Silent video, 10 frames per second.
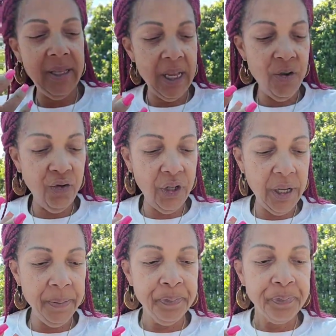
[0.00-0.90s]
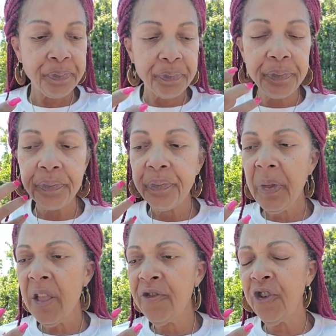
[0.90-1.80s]
this energy.
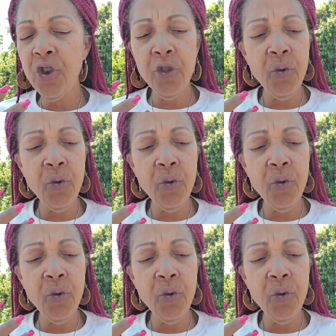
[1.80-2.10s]
So, you know,